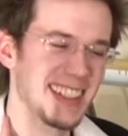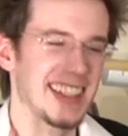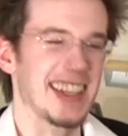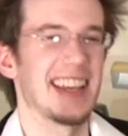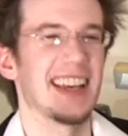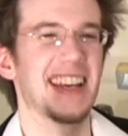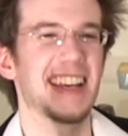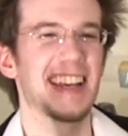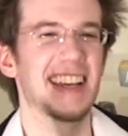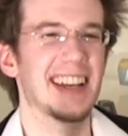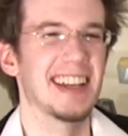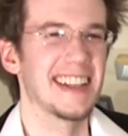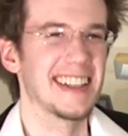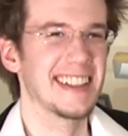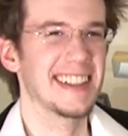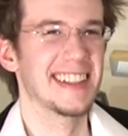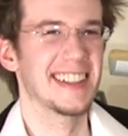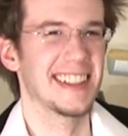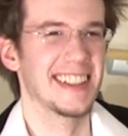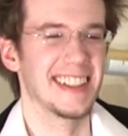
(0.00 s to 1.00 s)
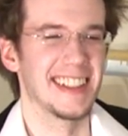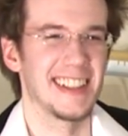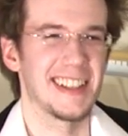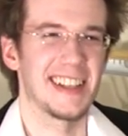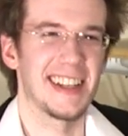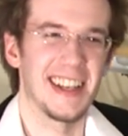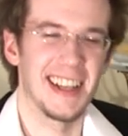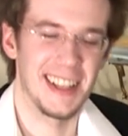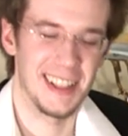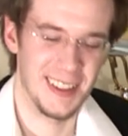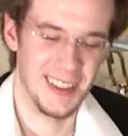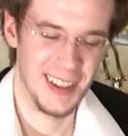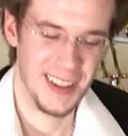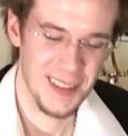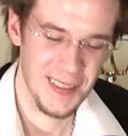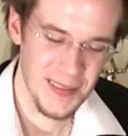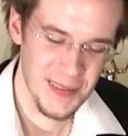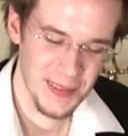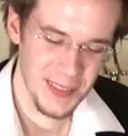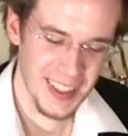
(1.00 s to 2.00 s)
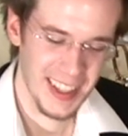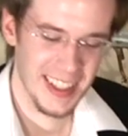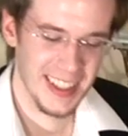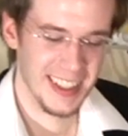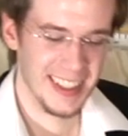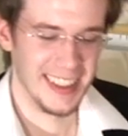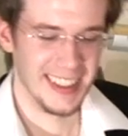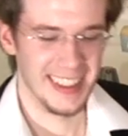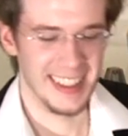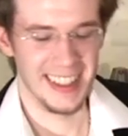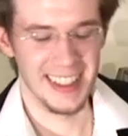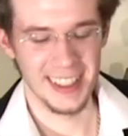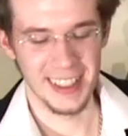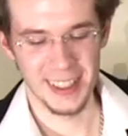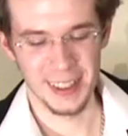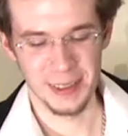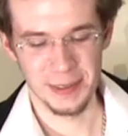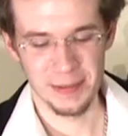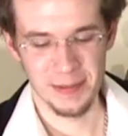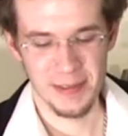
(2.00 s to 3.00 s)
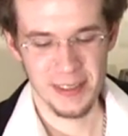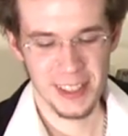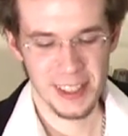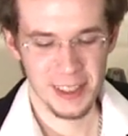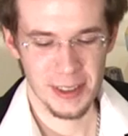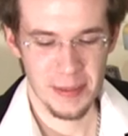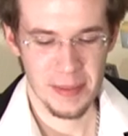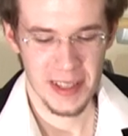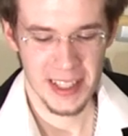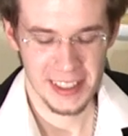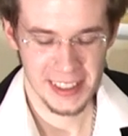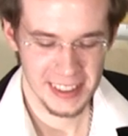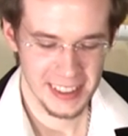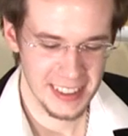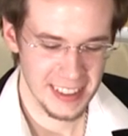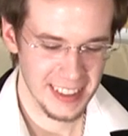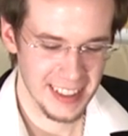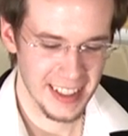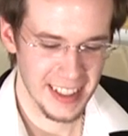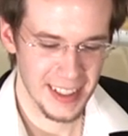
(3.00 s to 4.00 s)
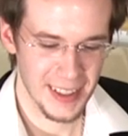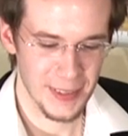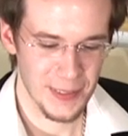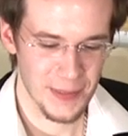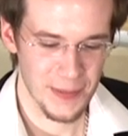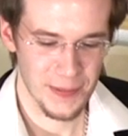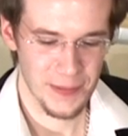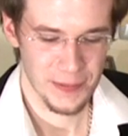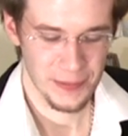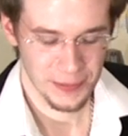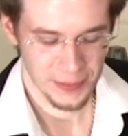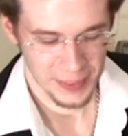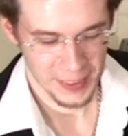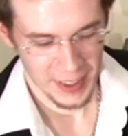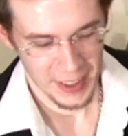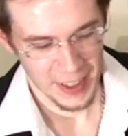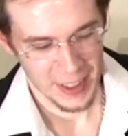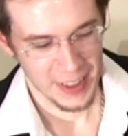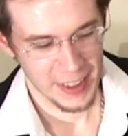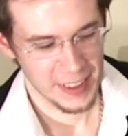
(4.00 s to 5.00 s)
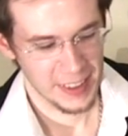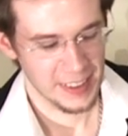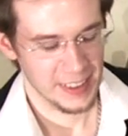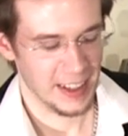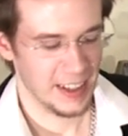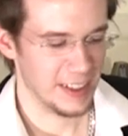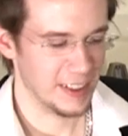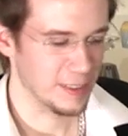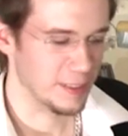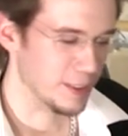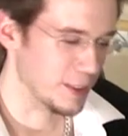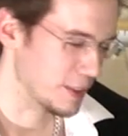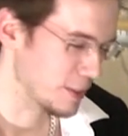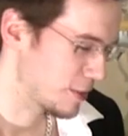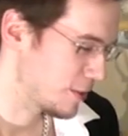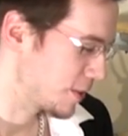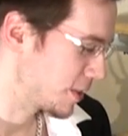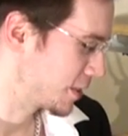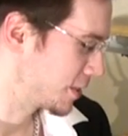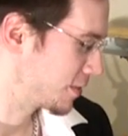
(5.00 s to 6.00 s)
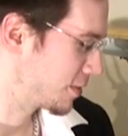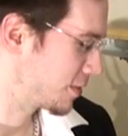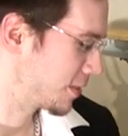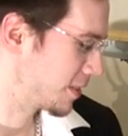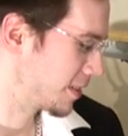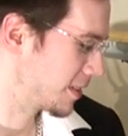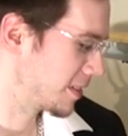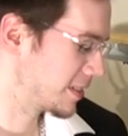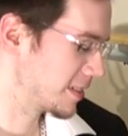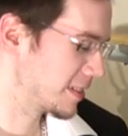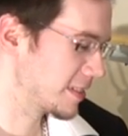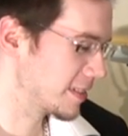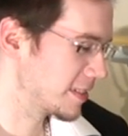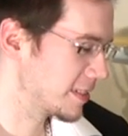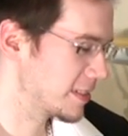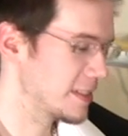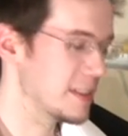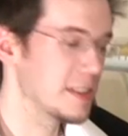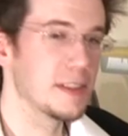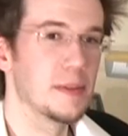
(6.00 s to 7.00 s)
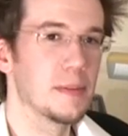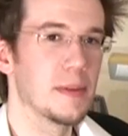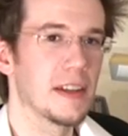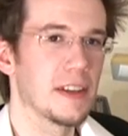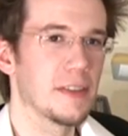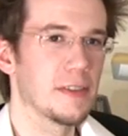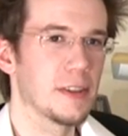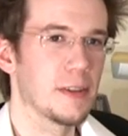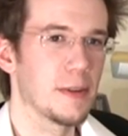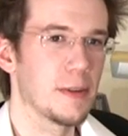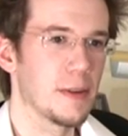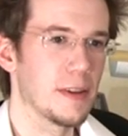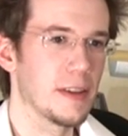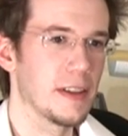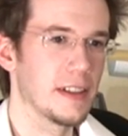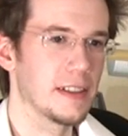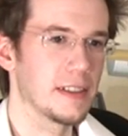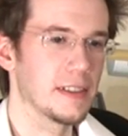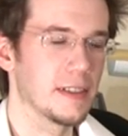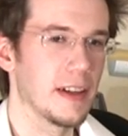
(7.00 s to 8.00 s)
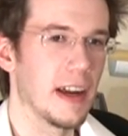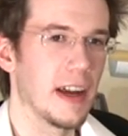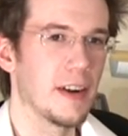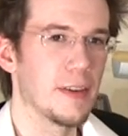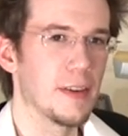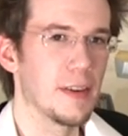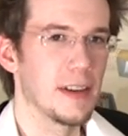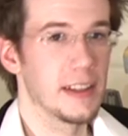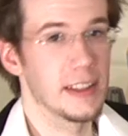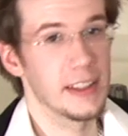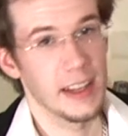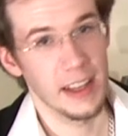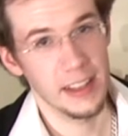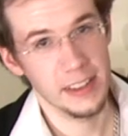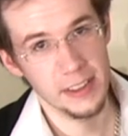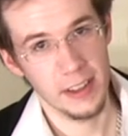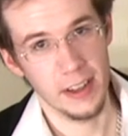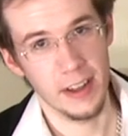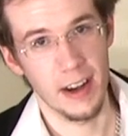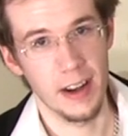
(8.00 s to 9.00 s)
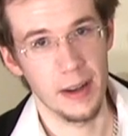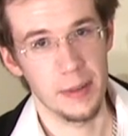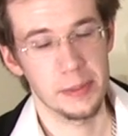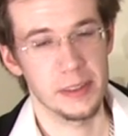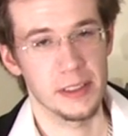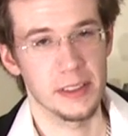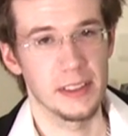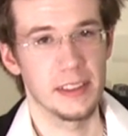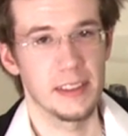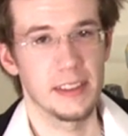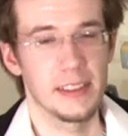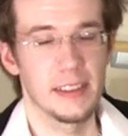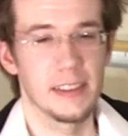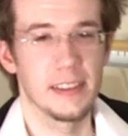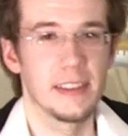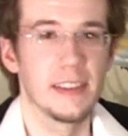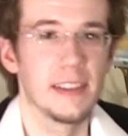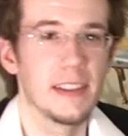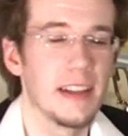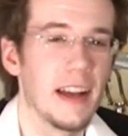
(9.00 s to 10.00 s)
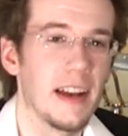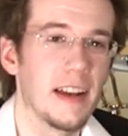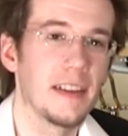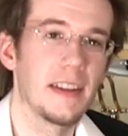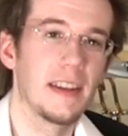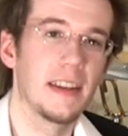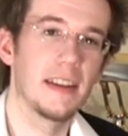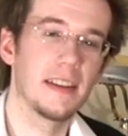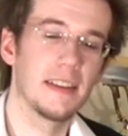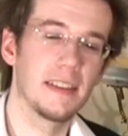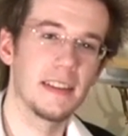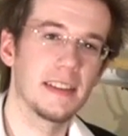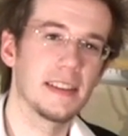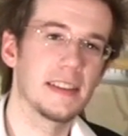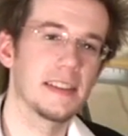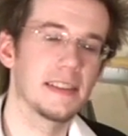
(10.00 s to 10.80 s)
Yeah. Okay, anyway. So basically, rolled chords for too big of a chord, or the other option, now here,